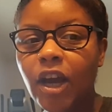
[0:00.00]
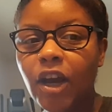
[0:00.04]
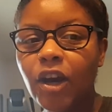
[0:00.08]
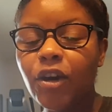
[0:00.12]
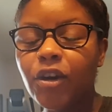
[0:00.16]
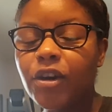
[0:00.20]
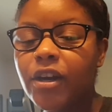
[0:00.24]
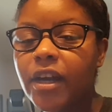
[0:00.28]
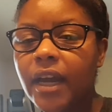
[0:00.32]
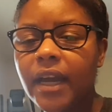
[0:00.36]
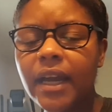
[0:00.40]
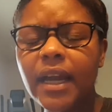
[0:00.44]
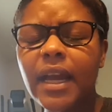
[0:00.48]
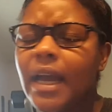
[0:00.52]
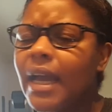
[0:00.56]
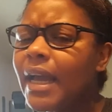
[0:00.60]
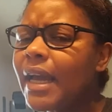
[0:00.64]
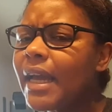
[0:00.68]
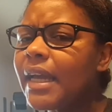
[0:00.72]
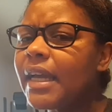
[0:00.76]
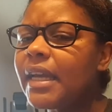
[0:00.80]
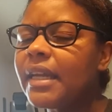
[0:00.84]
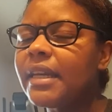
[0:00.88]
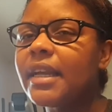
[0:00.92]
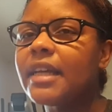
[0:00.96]
Okay?
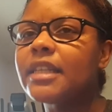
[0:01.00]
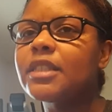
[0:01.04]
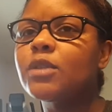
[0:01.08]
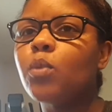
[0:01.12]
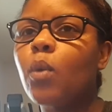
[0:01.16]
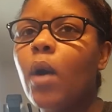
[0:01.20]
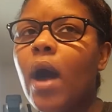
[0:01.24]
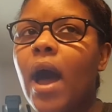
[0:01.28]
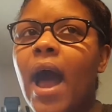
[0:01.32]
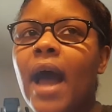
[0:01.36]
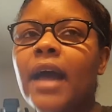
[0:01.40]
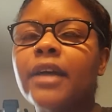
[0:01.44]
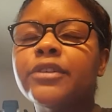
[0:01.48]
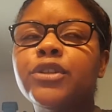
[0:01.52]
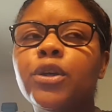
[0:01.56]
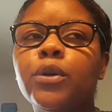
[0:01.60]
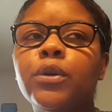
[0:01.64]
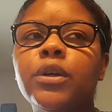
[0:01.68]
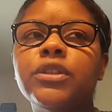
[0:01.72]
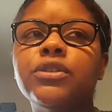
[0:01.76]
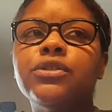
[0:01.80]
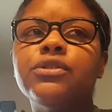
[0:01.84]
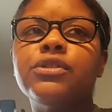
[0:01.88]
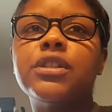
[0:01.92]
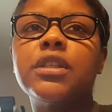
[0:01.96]
And that's why I
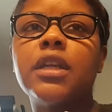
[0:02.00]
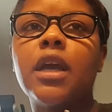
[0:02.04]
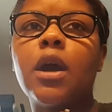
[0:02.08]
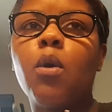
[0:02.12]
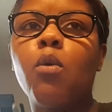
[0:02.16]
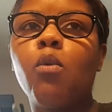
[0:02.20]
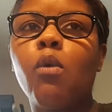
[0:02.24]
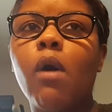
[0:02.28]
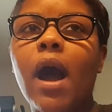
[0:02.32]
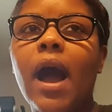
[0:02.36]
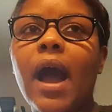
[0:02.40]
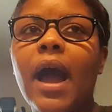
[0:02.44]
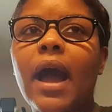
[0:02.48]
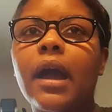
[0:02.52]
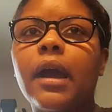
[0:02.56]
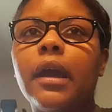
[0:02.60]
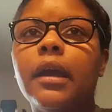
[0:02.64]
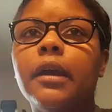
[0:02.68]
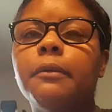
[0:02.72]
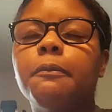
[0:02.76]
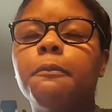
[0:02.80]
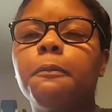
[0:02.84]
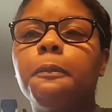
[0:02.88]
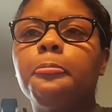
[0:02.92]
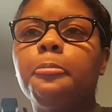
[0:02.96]
don't understand
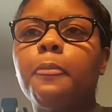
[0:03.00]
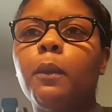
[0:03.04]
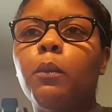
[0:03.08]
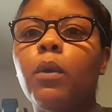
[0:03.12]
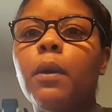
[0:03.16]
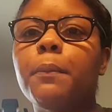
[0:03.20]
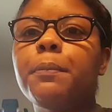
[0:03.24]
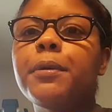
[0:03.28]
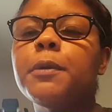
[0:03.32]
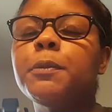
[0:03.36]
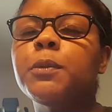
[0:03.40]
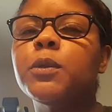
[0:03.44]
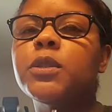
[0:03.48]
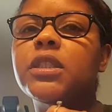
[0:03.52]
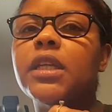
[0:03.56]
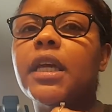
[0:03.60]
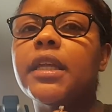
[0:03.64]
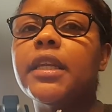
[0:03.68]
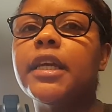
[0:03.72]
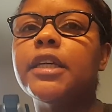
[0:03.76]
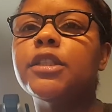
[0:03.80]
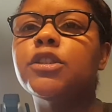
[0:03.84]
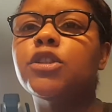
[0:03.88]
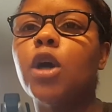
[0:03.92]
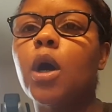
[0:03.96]
why when people say
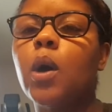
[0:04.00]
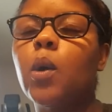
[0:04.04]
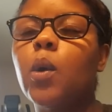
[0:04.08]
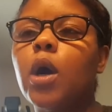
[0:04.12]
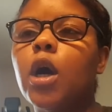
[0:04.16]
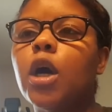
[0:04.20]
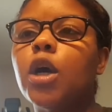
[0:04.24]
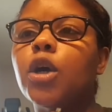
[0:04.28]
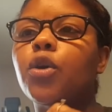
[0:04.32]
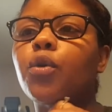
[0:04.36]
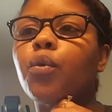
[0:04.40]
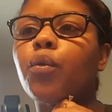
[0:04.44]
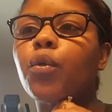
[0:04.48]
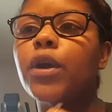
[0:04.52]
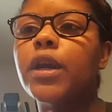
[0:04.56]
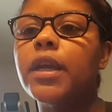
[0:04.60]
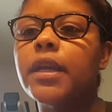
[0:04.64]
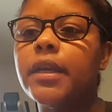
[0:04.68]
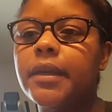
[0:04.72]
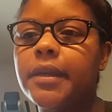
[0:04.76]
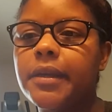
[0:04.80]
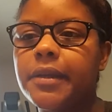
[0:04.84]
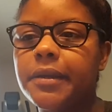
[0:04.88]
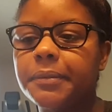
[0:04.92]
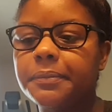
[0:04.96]
they don't
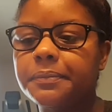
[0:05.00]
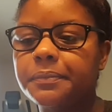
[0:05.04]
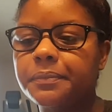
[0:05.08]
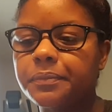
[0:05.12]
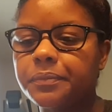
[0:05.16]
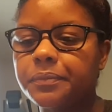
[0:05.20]
agree